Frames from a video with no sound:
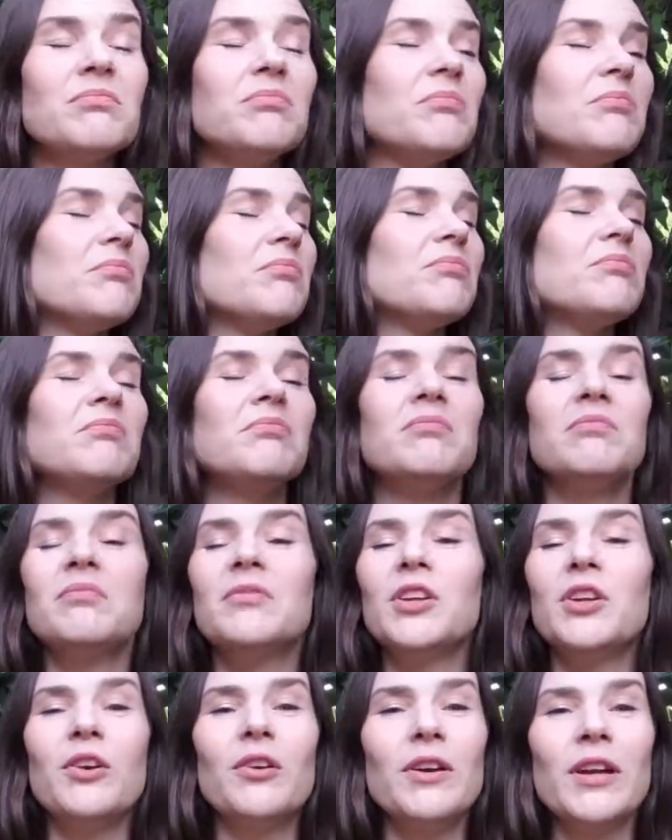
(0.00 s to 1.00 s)

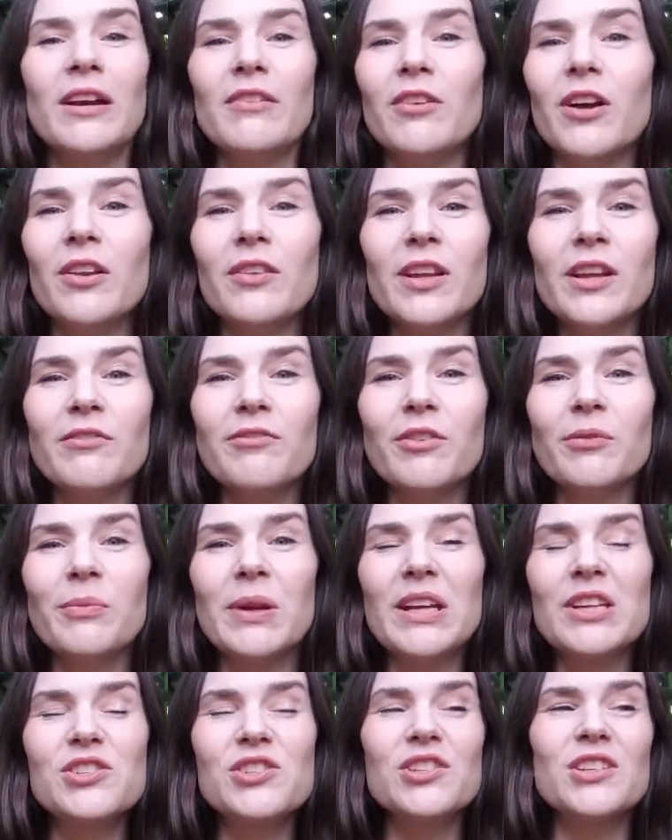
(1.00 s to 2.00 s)
you don't have all the
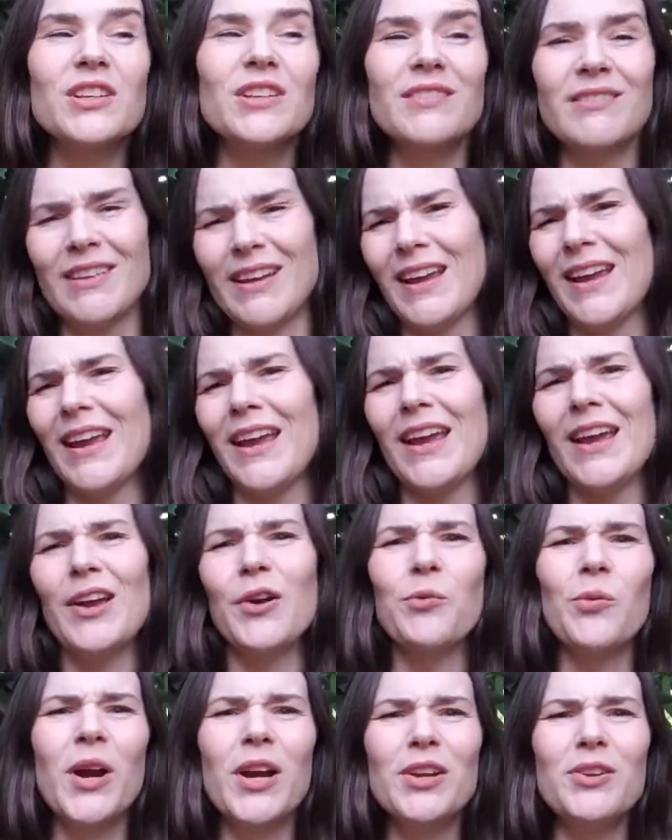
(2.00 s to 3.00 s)
information, why
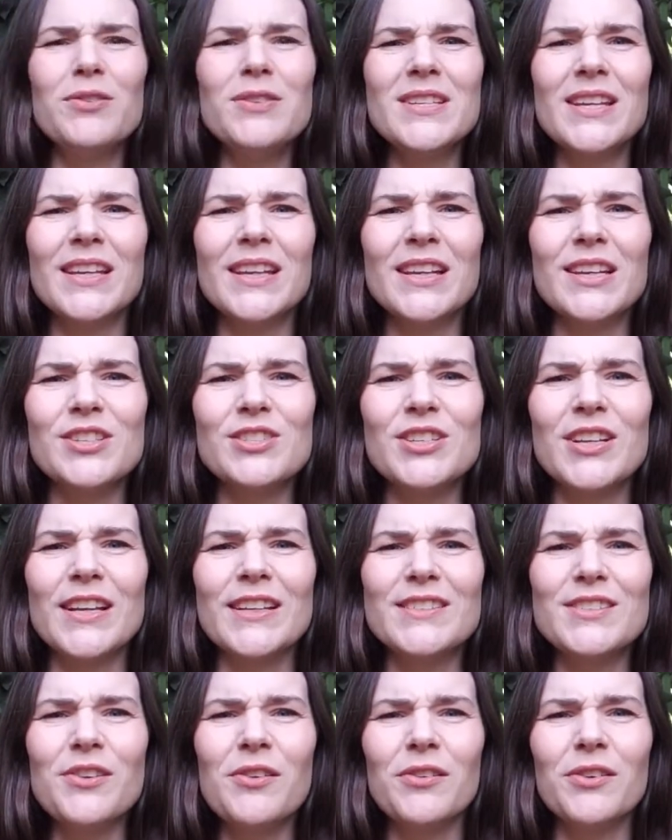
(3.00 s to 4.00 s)
are you taking a
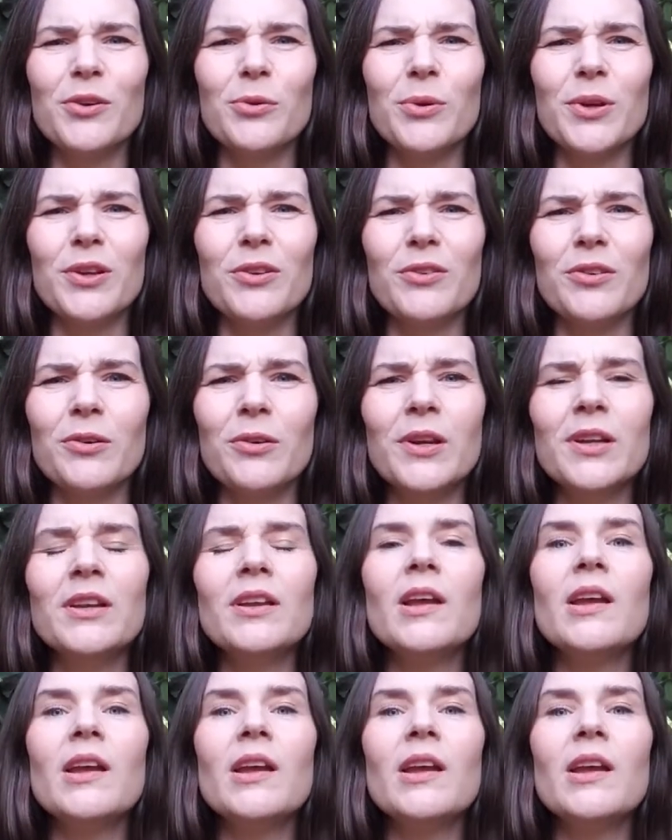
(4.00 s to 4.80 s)
chance? You don't know what you're doing.